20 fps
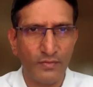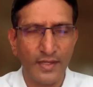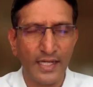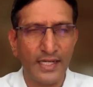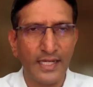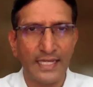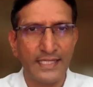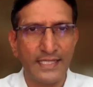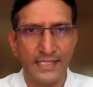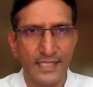And
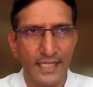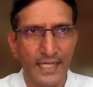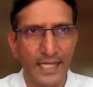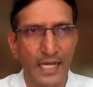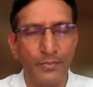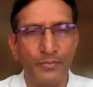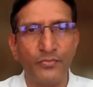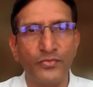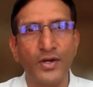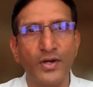I'd say
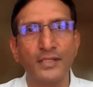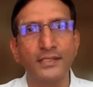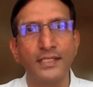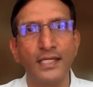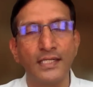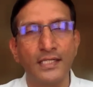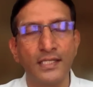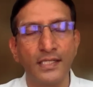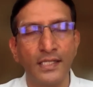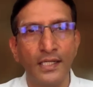upfront
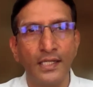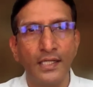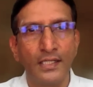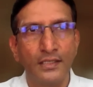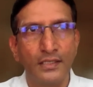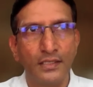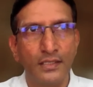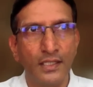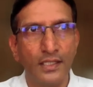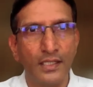that
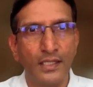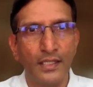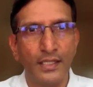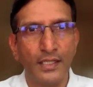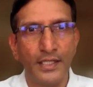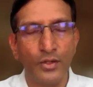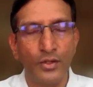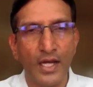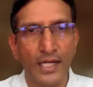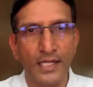
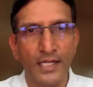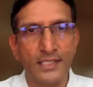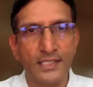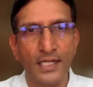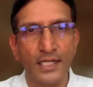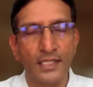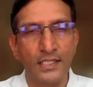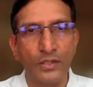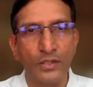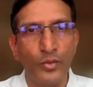unless and
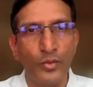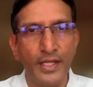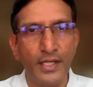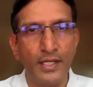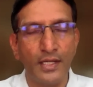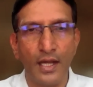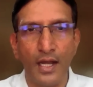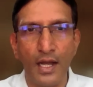until we